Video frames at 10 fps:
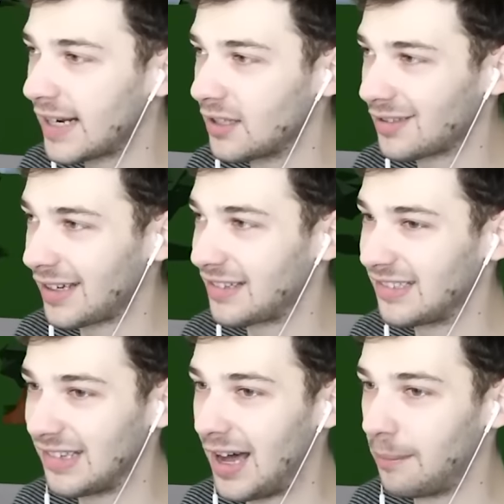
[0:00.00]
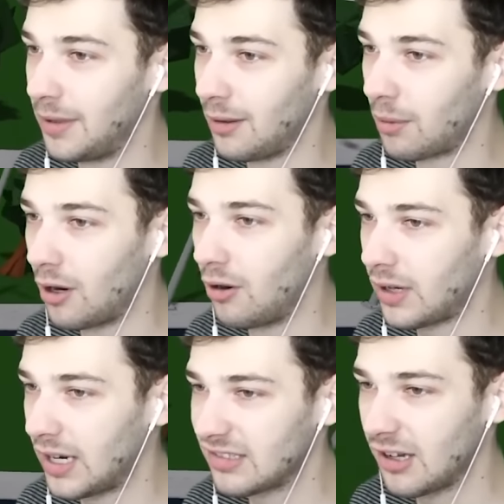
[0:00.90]
guy looked like a zombie, bro.
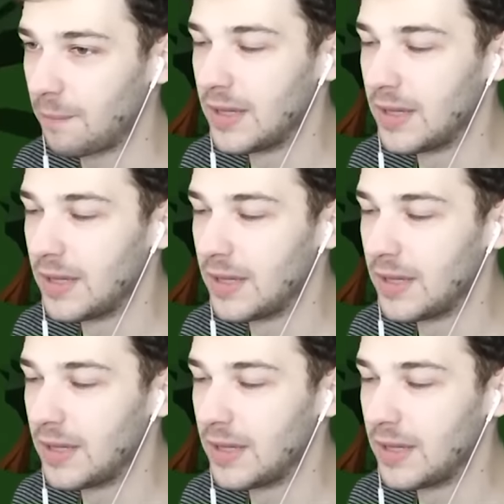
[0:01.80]
Okay, so